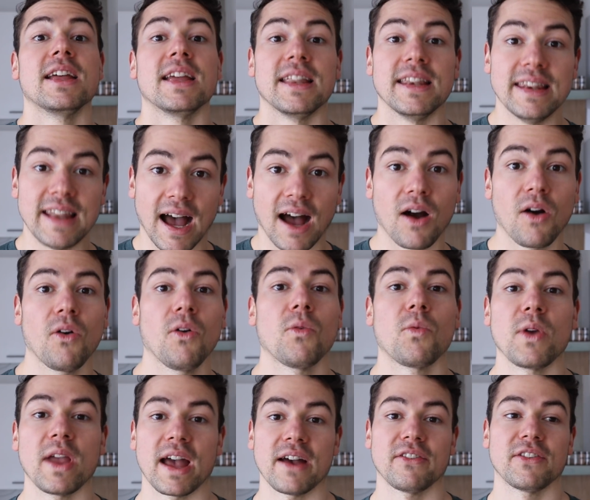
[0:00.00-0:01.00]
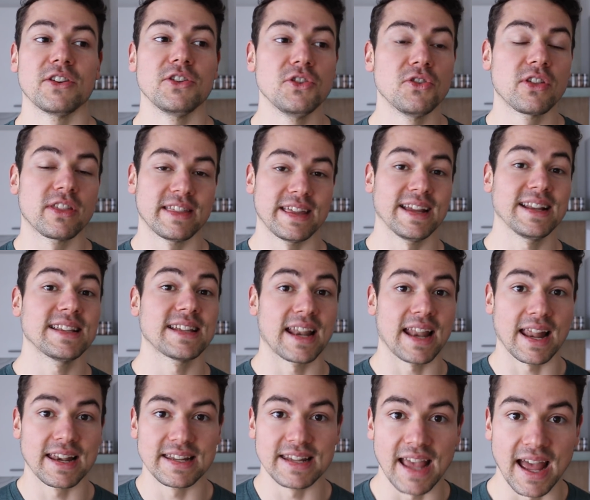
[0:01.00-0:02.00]
now we have a new thing
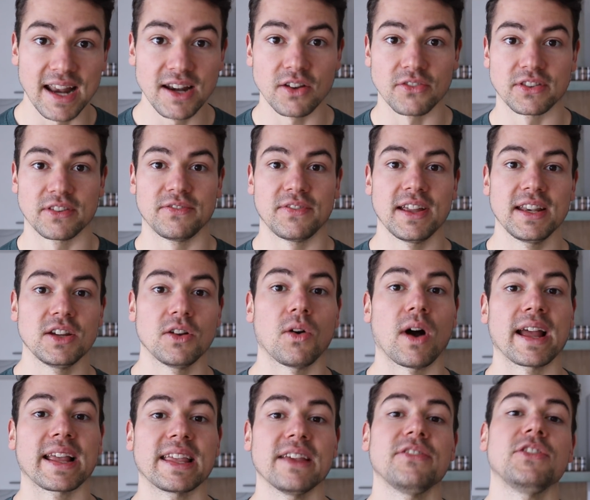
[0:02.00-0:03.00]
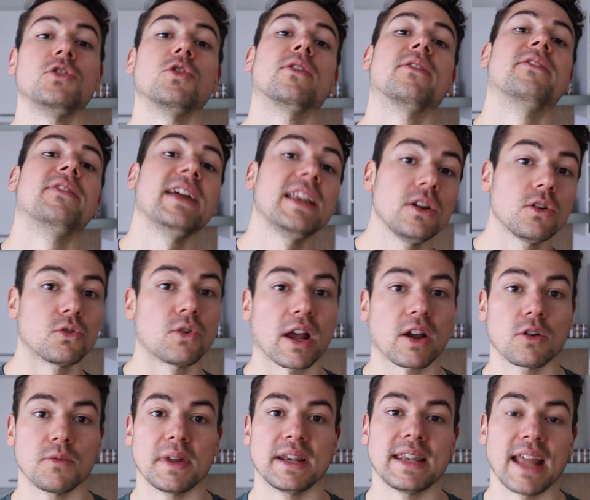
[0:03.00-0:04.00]
that at the end of the video, I give you a video
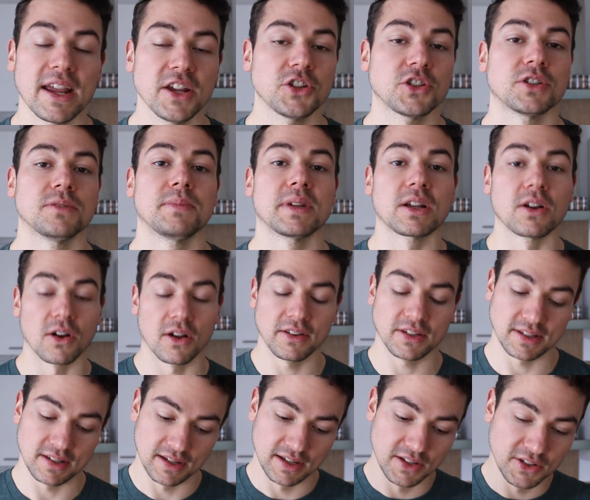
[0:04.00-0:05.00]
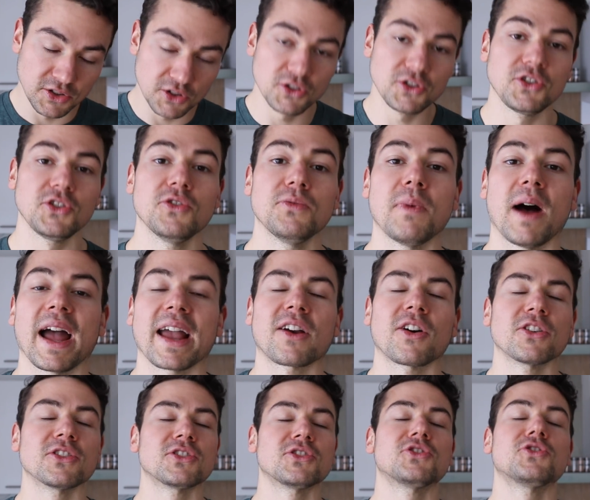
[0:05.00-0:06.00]
recommendation because YouTube, I
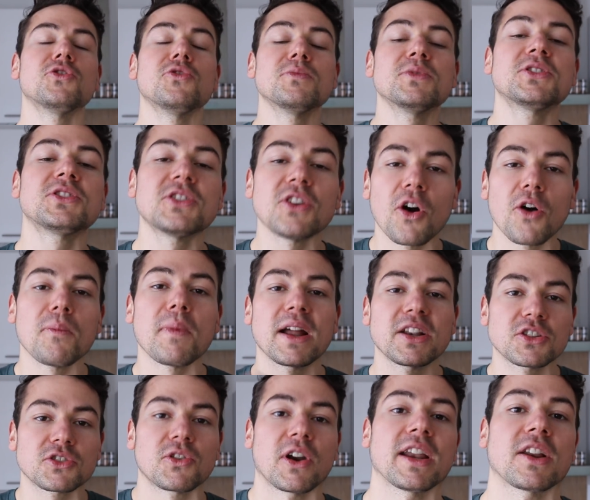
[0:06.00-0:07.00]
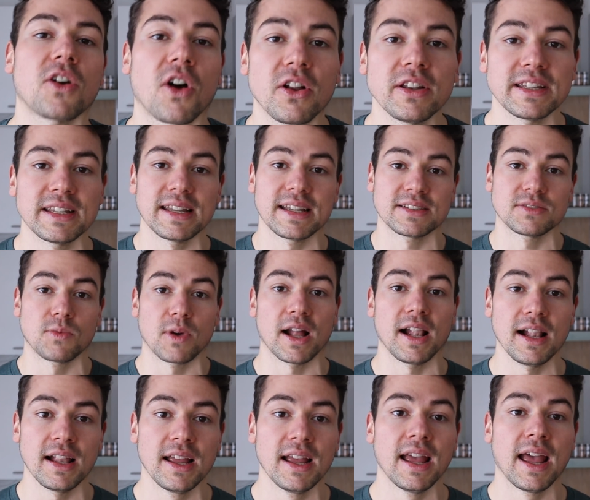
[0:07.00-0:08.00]
consume so much great content as
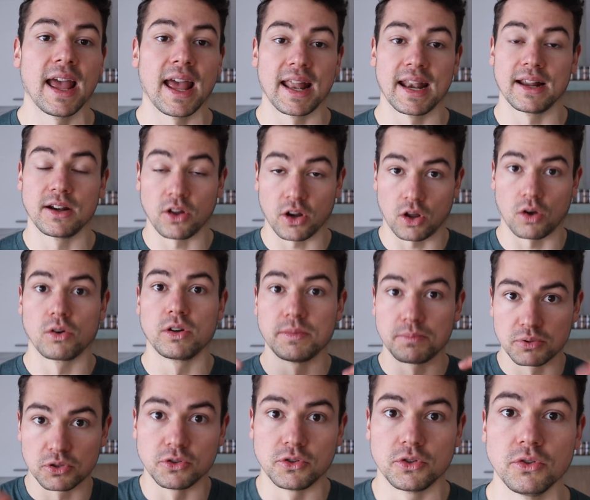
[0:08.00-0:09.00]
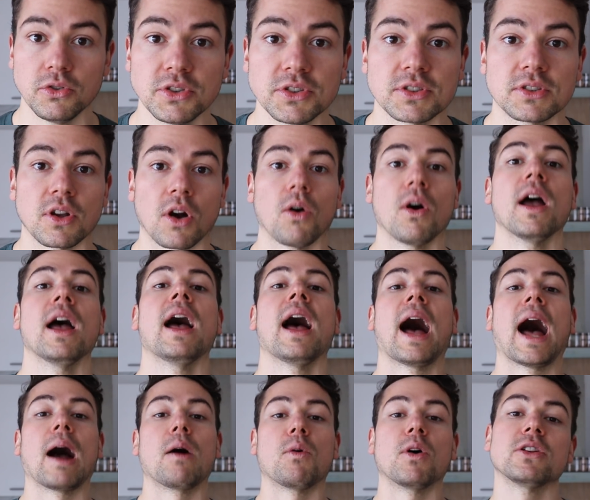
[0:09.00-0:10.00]
well and I not only produce, so
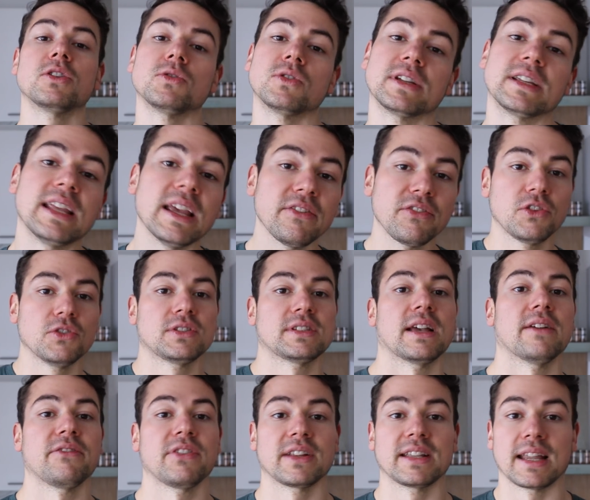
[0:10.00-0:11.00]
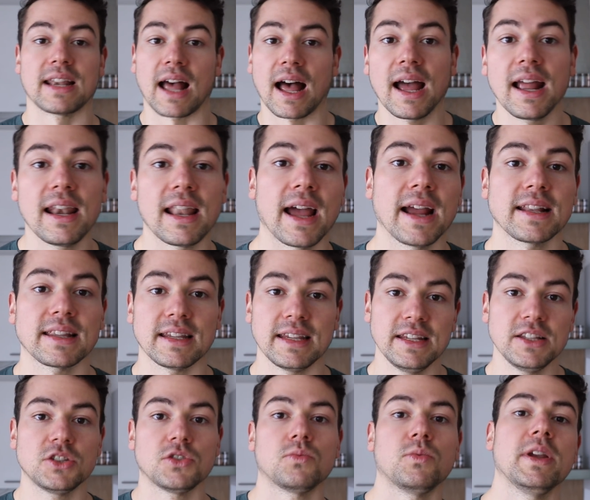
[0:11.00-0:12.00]
I want to give you something that I like
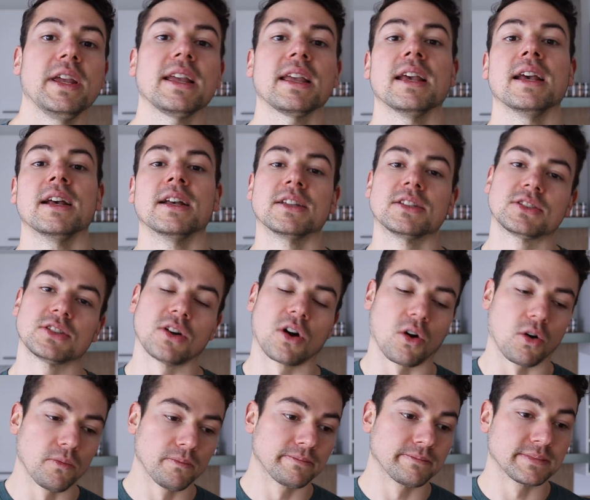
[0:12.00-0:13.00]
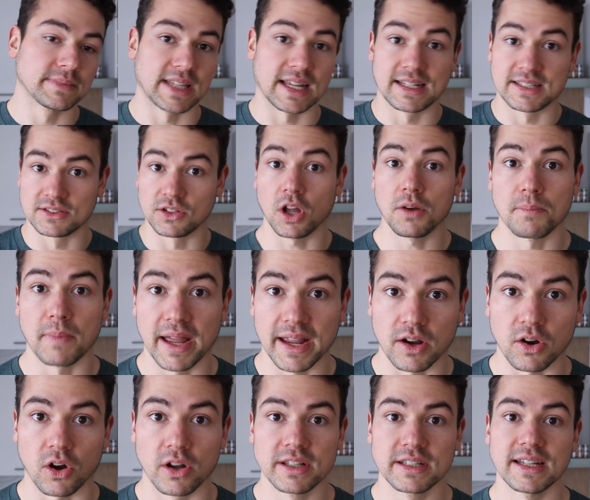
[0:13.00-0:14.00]
each week, so that is not my
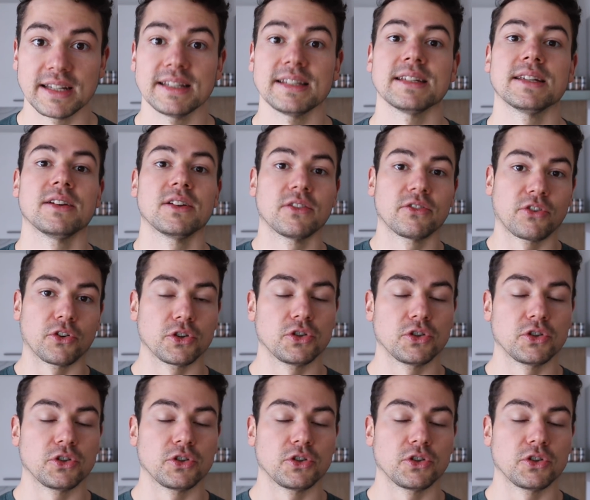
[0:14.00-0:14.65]
content for